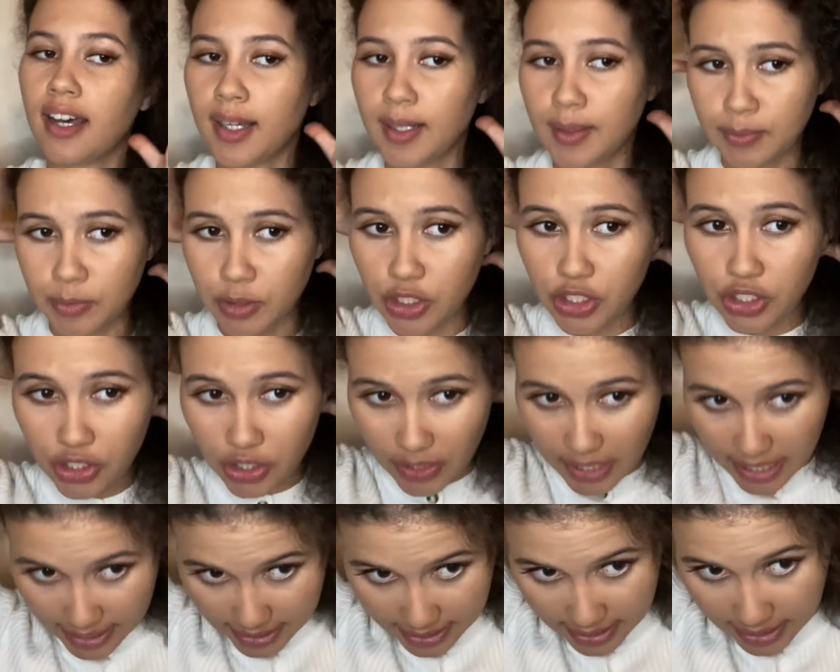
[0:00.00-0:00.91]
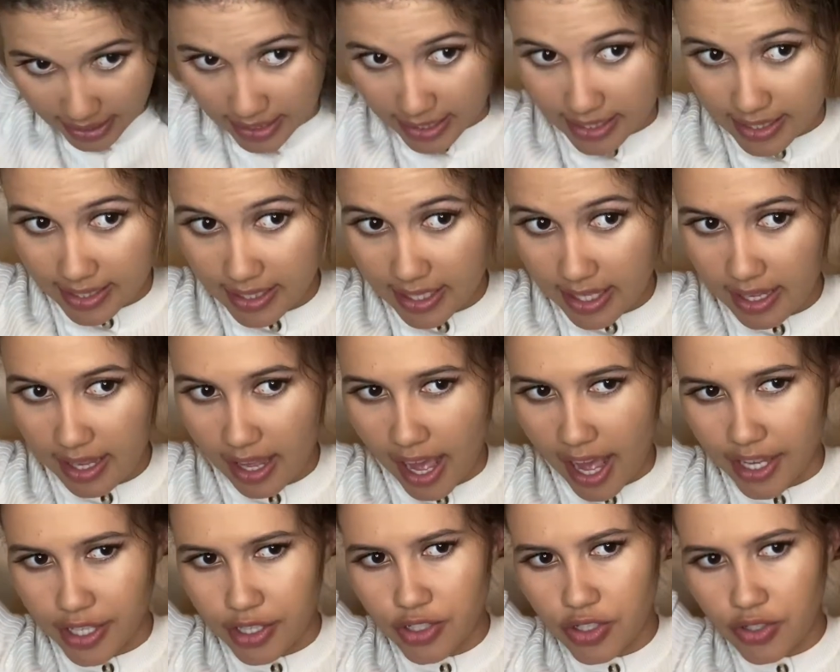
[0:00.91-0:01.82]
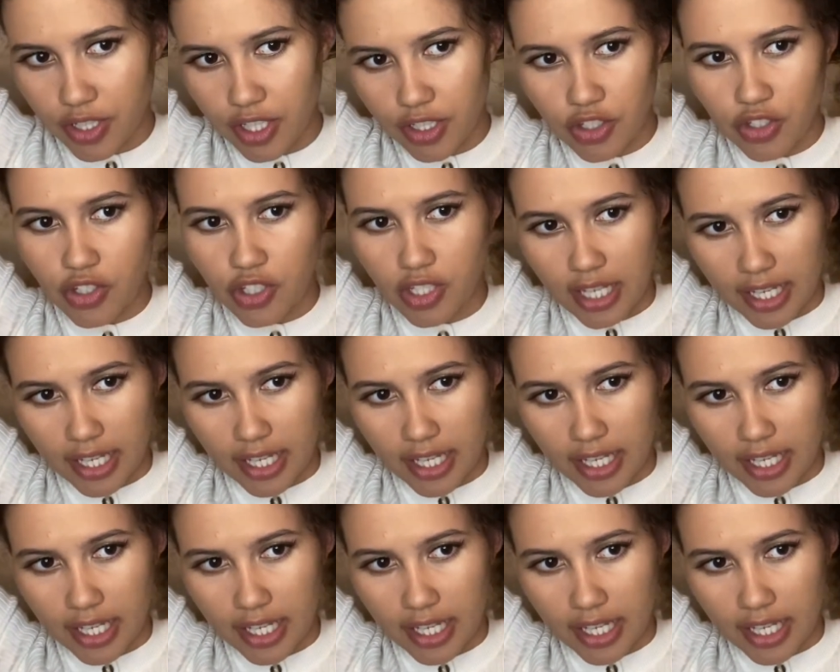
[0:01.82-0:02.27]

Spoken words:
Just so you guys can see, I usually just